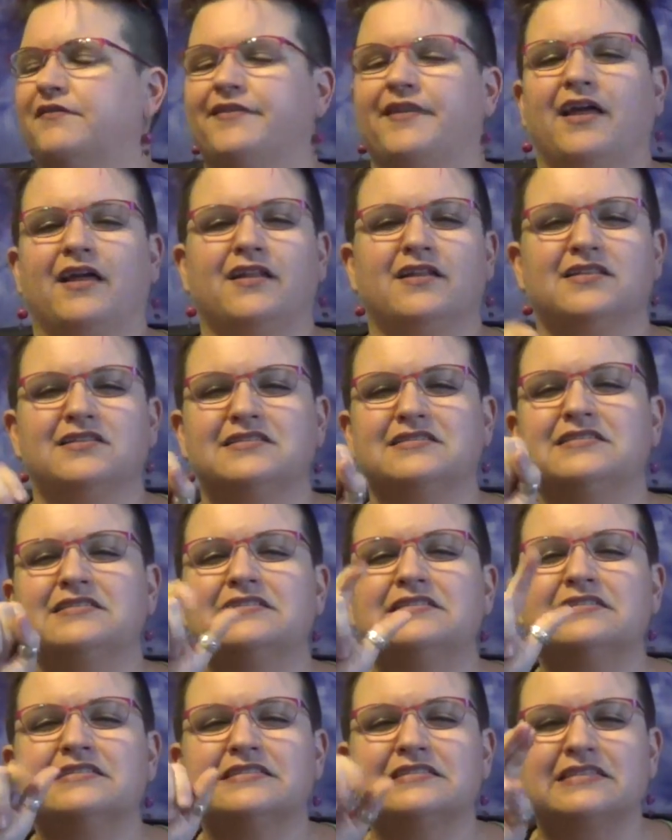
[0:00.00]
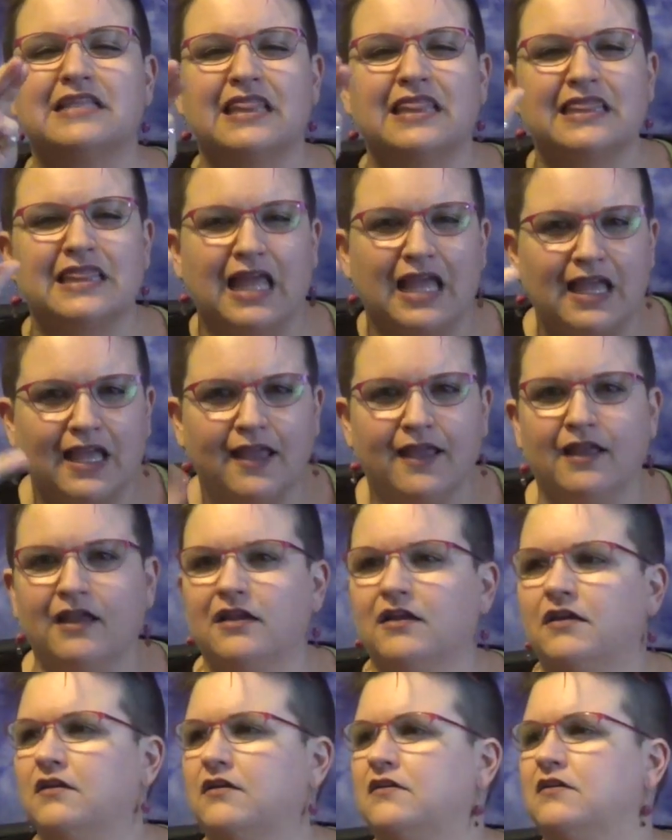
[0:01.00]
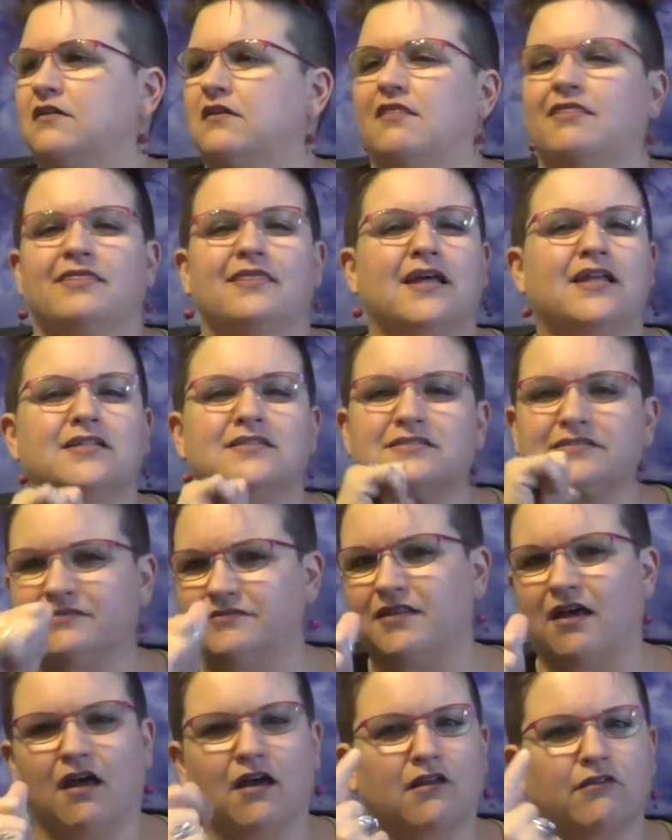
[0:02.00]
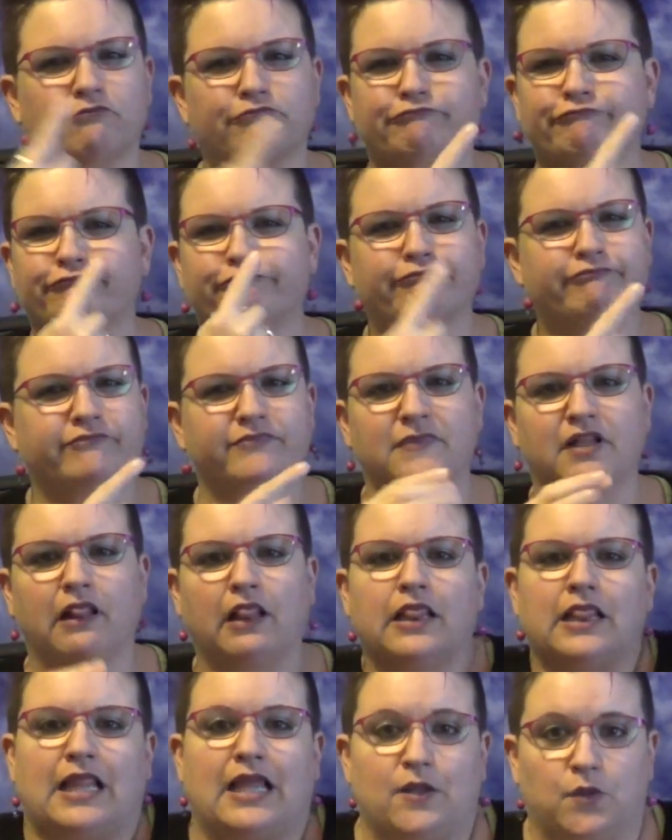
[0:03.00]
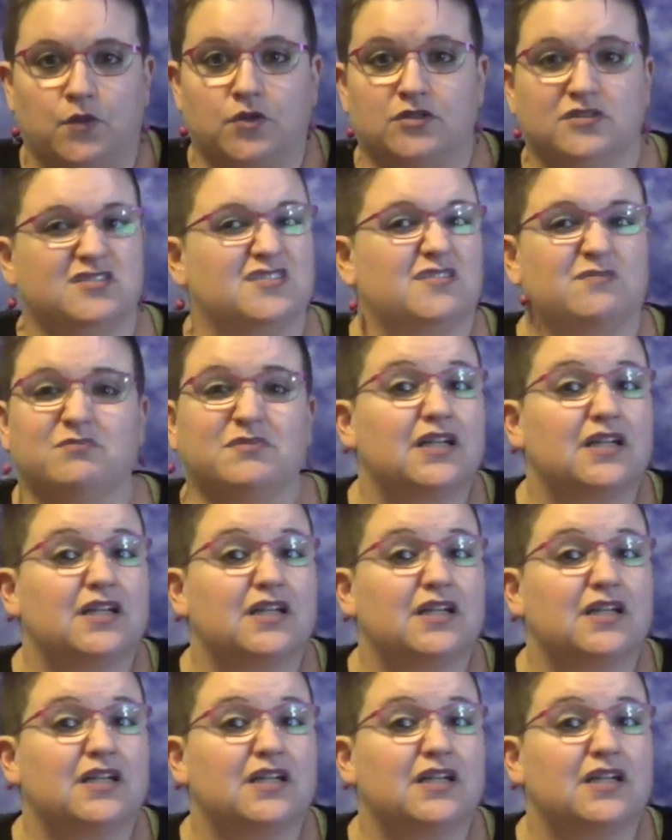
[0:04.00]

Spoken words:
used, that it's a slang, that it's not a real language.